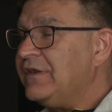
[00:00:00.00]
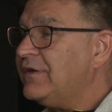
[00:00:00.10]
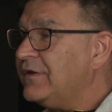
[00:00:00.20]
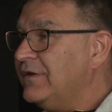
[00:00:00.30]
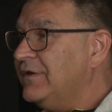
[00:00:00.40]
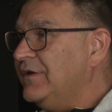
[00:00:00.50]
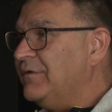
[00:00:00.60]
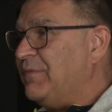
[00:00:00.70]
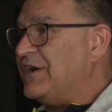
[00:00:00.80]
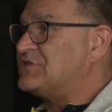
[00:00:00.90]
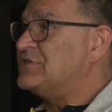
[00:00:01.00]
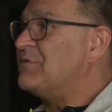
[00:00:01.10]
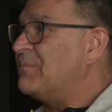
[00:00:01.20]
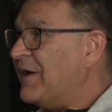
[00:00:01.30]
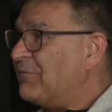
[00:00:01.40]
the
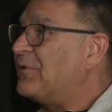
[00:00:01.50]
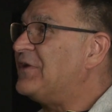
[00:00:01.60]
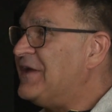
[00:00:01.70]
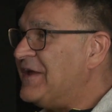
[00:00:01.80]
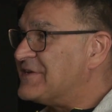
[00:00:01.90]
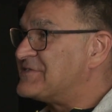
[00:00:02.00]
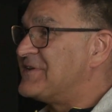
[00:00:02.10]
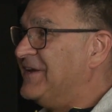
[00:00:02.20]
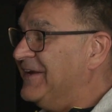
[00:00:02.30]
passionate man what he is.